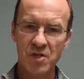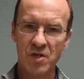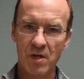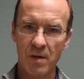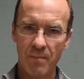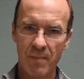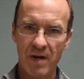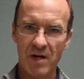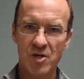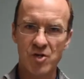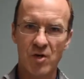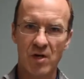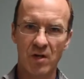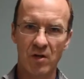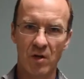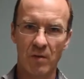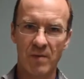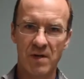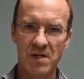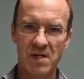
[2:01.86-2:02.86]
going to penetrate a
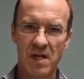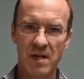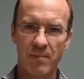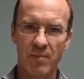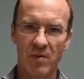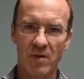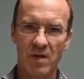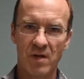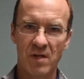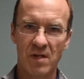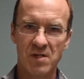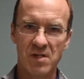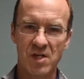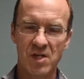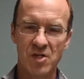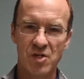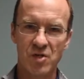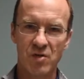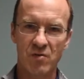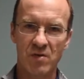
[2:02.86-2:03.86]
little bit deeper into the
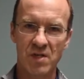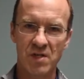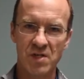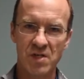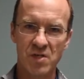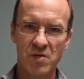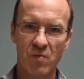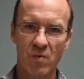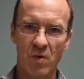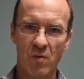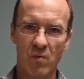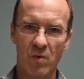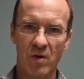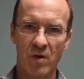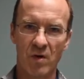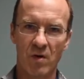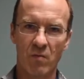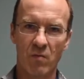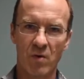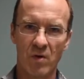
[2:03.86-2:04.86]
tissue. This is where we're
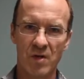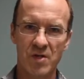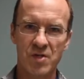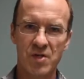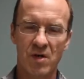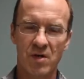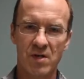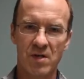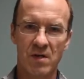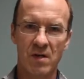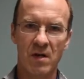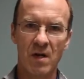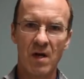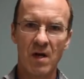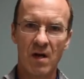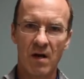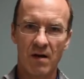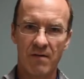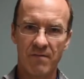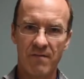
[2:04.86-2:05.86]
going to really start to
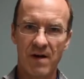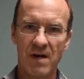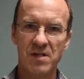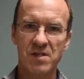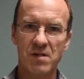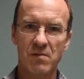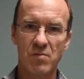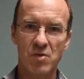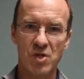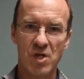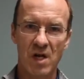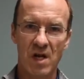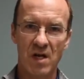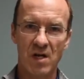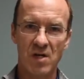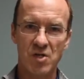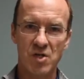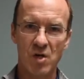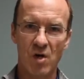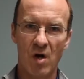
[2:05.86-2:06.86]
affect some
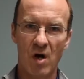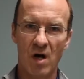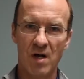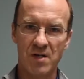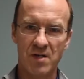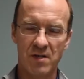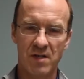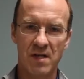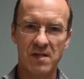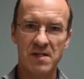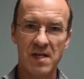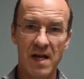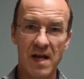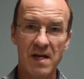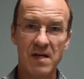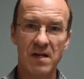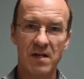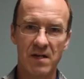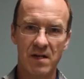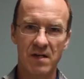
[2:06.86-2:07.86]
change onto the
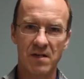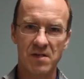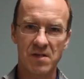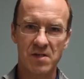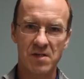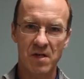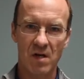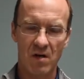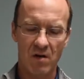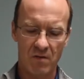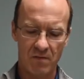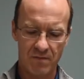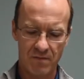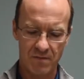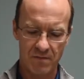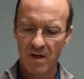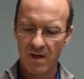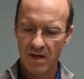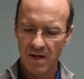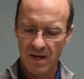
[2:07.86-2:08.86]
tendon itself.
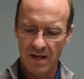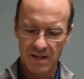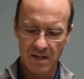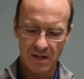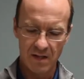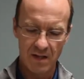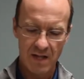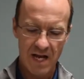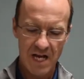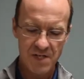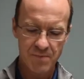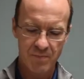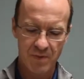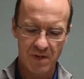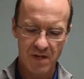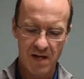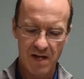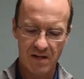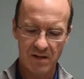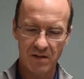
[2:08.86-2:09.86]
And then last but
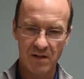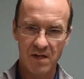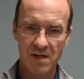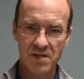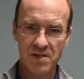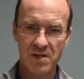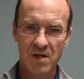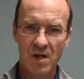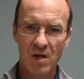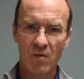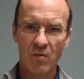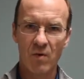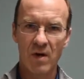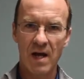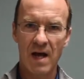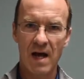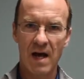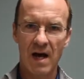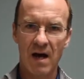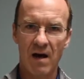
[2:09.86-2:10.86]
not least, we
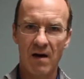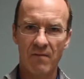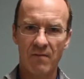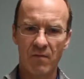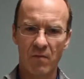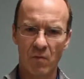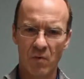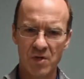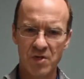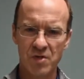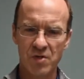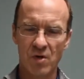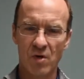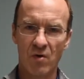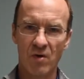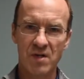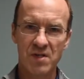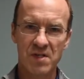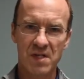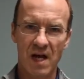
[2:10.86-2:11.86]
have what's
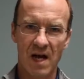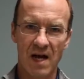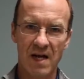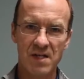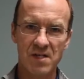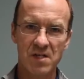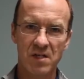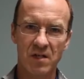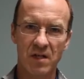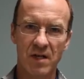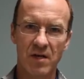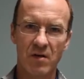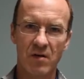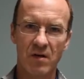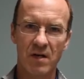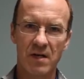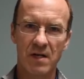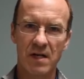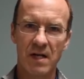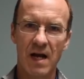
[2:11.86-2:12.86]
known as the
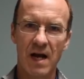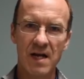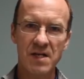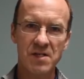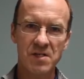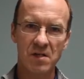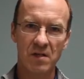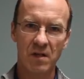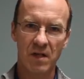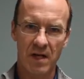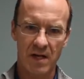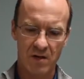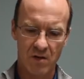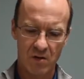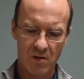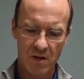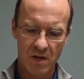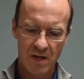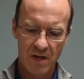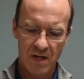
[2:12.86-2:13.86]
isolator. And the
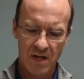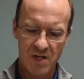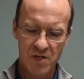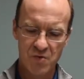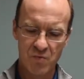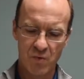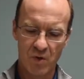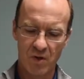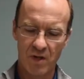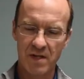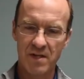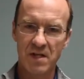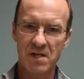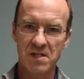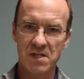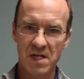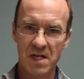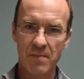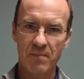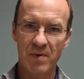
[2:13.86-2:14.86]
isolator is really the
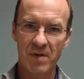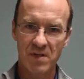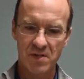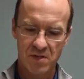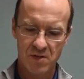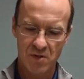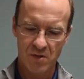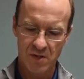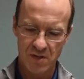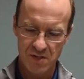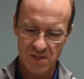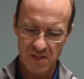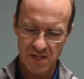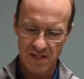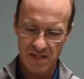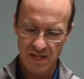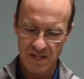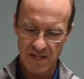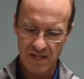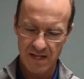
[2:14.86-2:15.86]
deepest. You can see
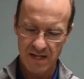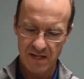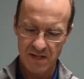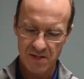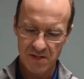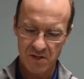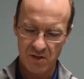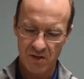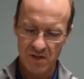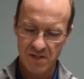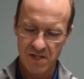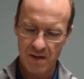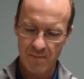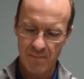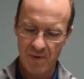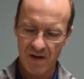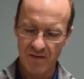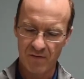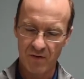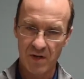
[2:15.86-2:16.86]
that again, it still has that
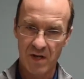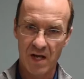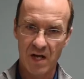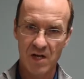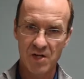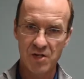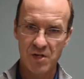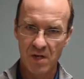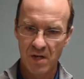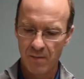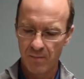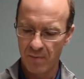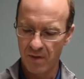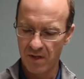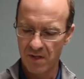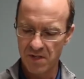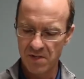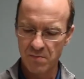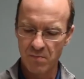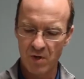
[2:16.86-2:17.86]
beveled edge, but
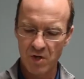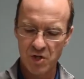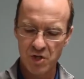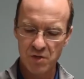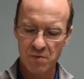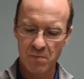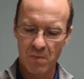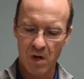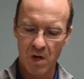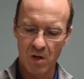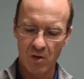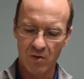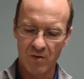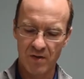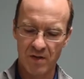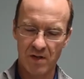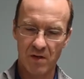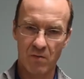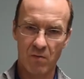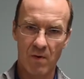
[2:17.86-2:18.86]
it is much smaller
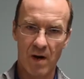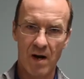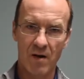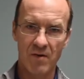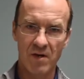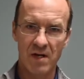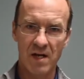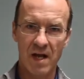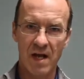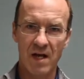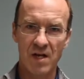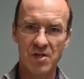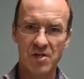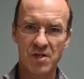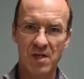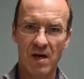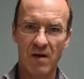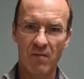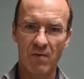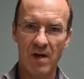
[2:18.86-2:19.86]
than the rounded
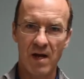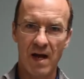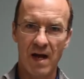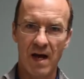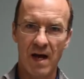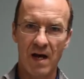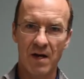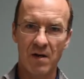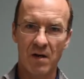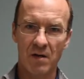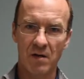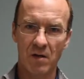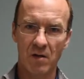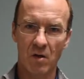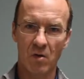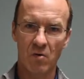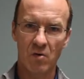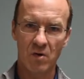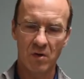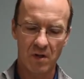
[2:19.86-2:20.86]
edge that we had on the
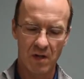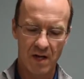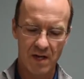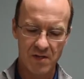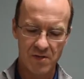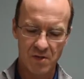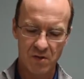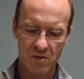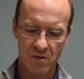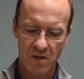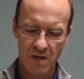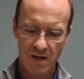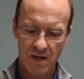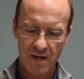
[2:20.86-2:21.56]
Localizer.